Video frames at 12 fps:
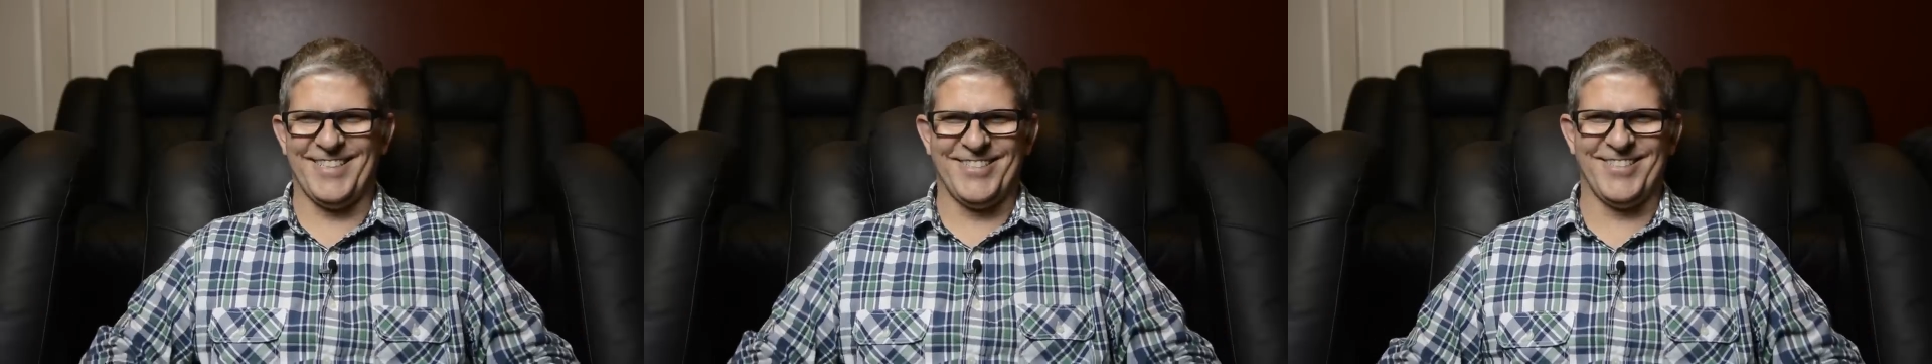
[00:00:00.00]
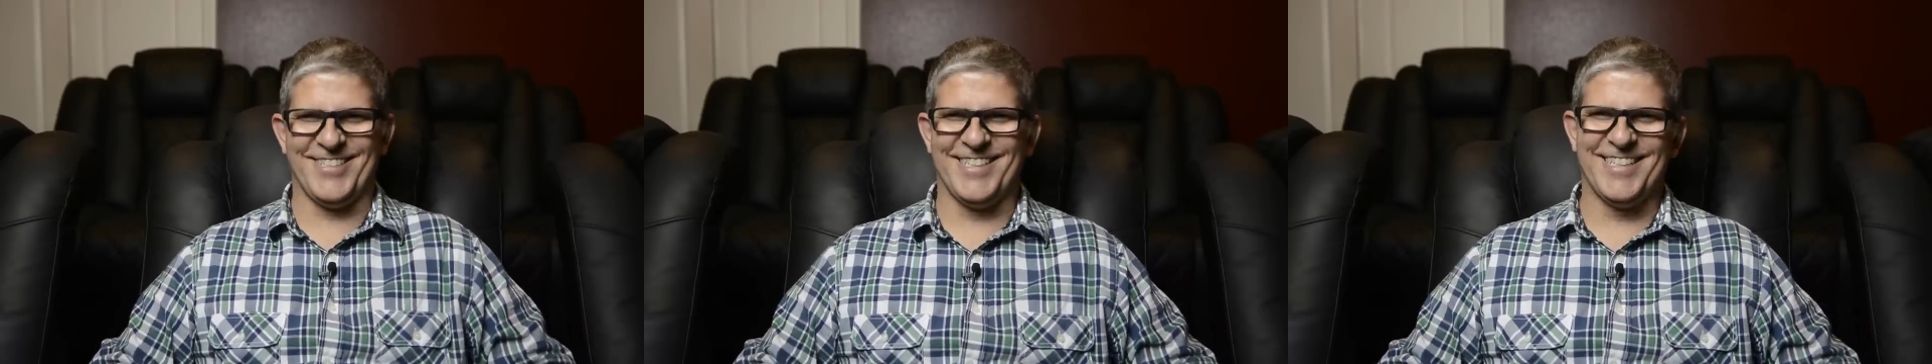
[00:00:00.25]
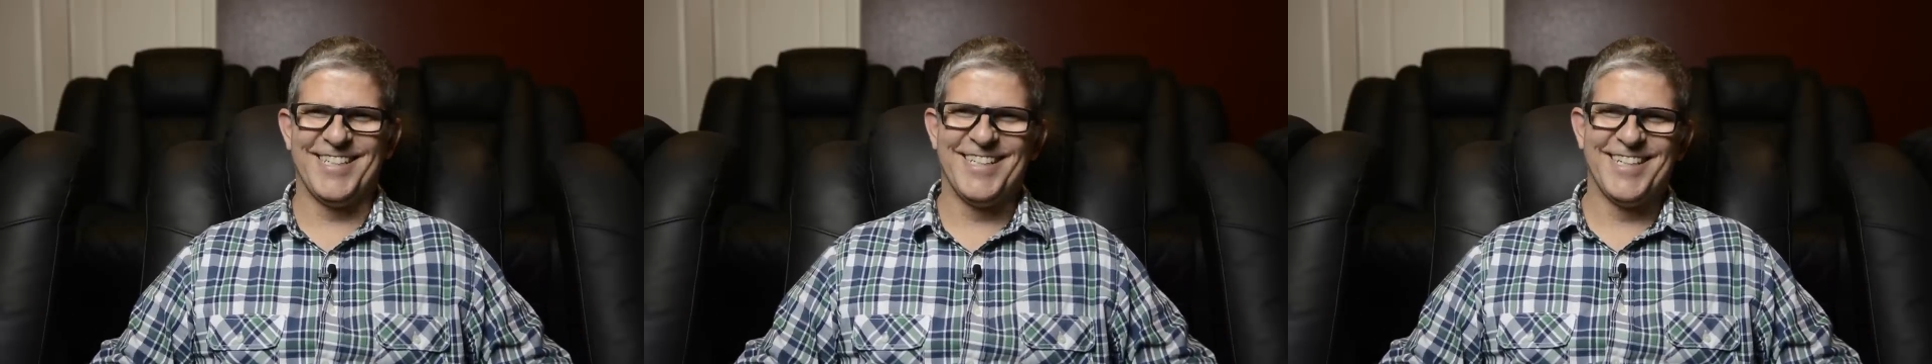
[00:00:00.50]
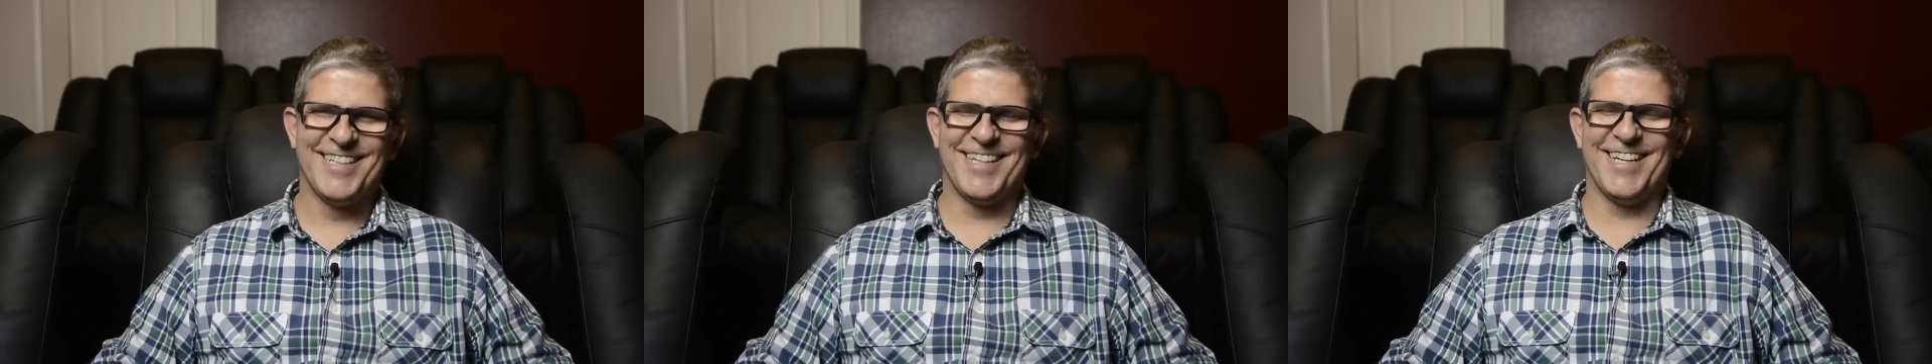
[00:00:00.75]
do
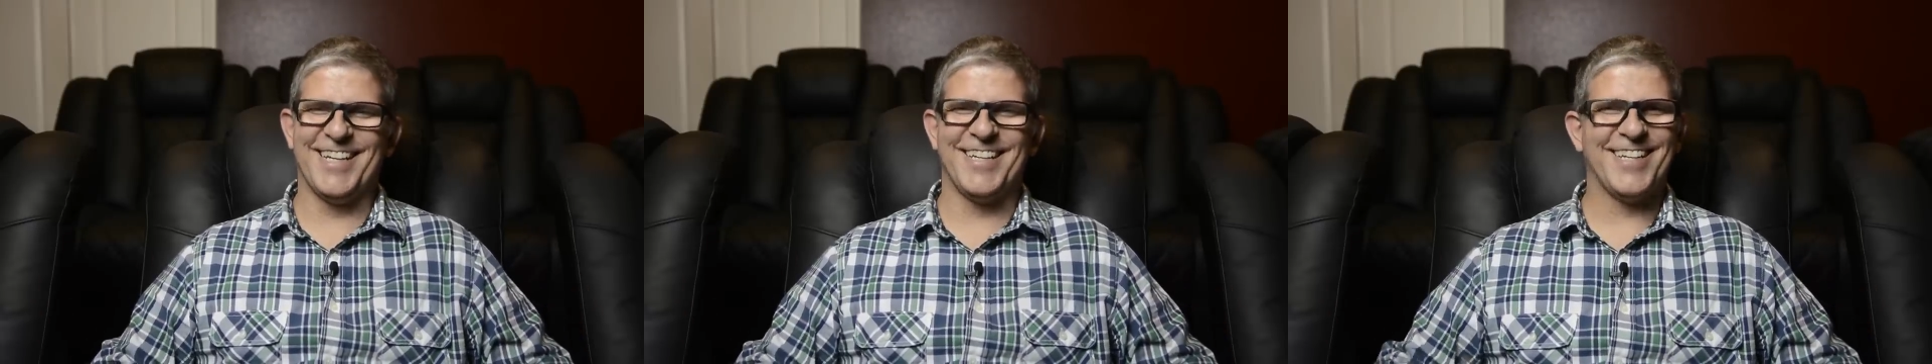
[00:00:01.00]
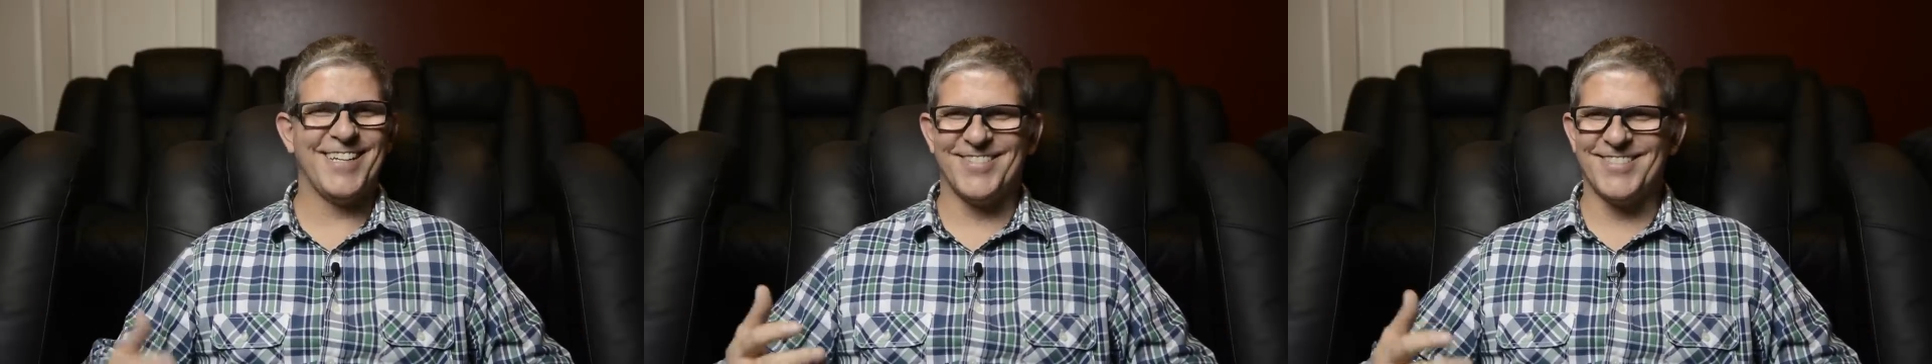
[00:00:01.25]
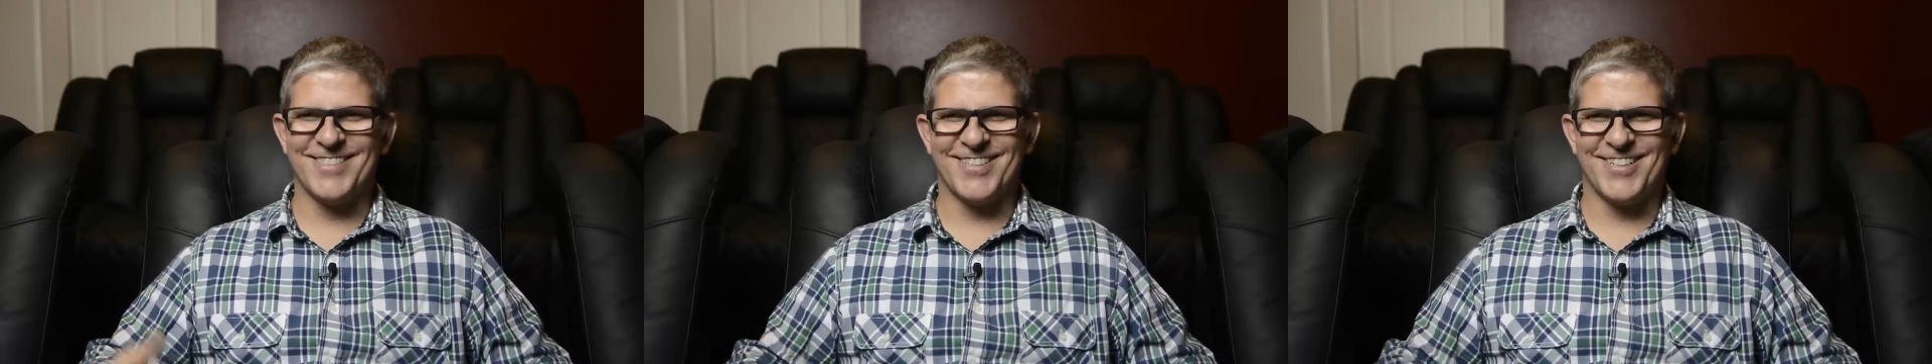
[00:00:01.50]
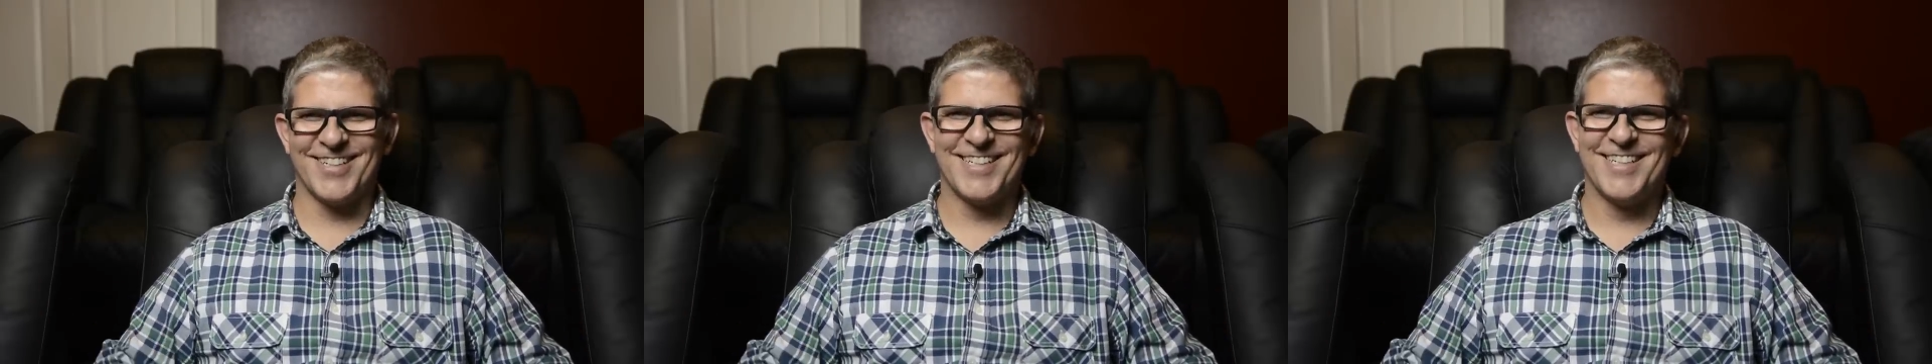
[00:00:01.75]
it. I'm
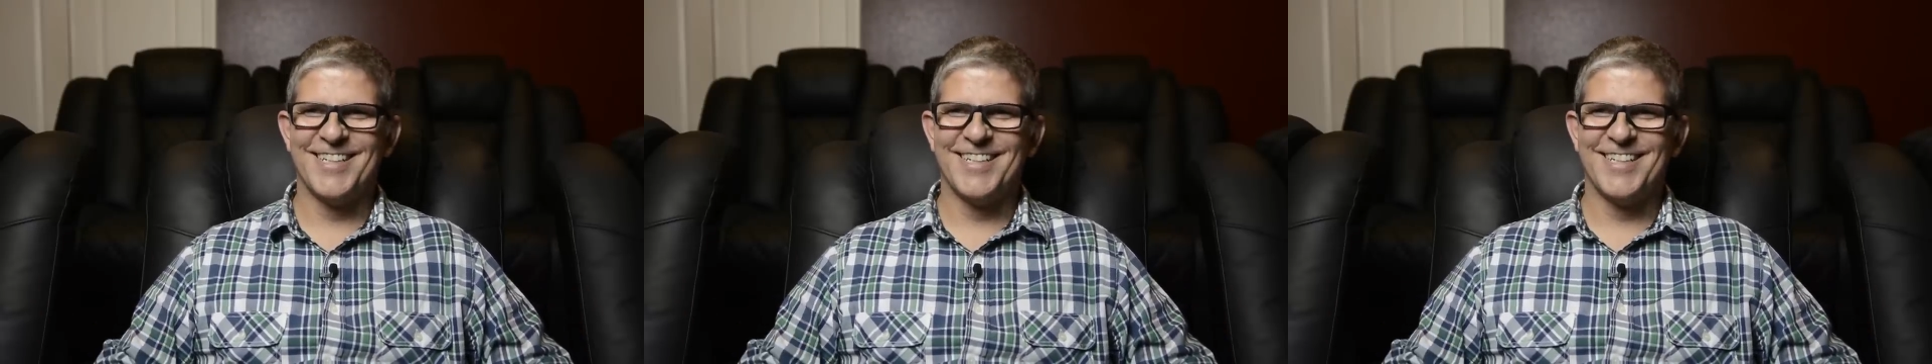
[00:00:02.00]
sorry.